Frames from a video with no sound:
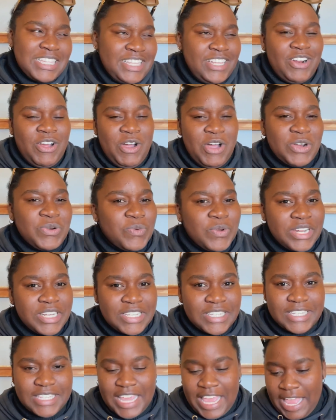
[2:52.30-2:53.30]
that a hard word
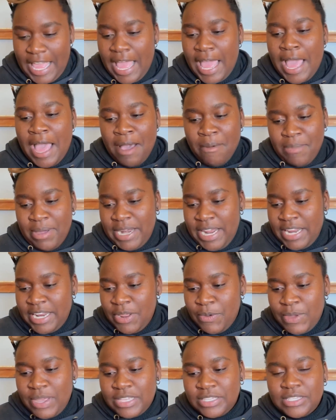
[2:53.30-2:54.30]
to say? But
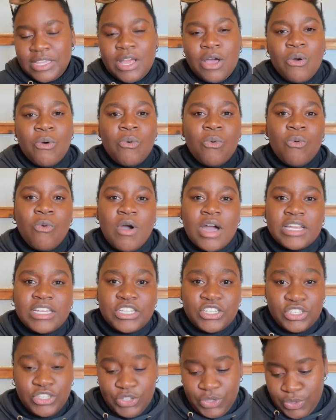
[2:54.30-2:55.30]
anyways,
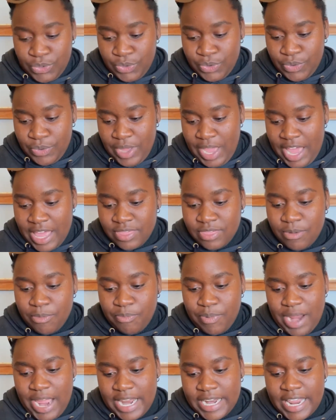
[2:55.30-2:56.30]
what you and the
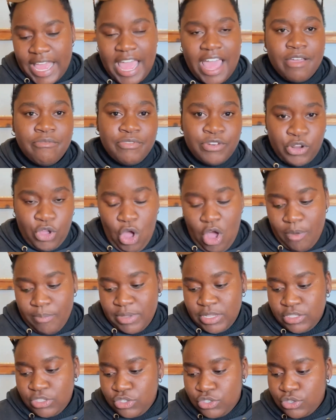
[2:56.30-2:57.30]
brand have in
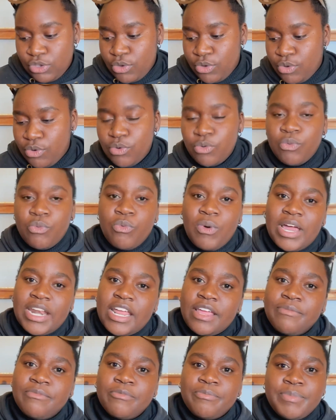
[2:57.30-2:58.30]
common. So what
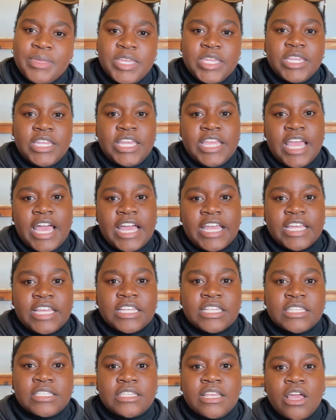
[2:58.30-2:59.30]
I mean here
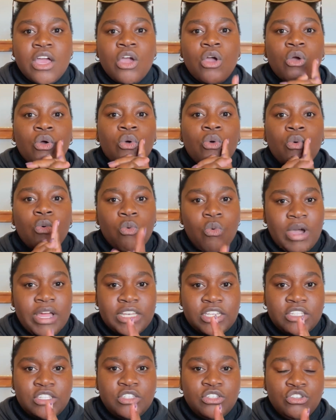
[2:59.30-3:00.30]
is
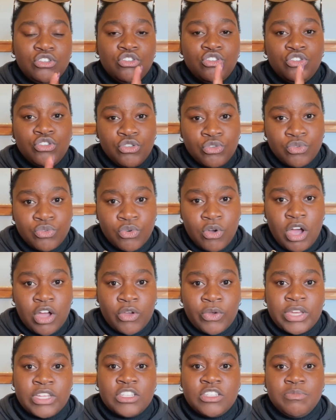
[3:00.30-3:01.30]
what you are
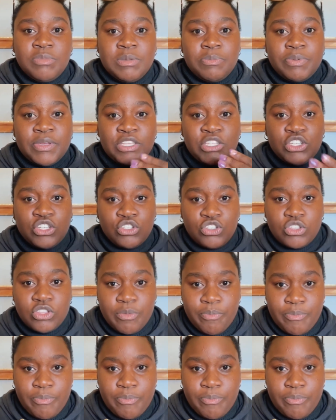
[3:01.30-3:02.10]
going to be pitching to the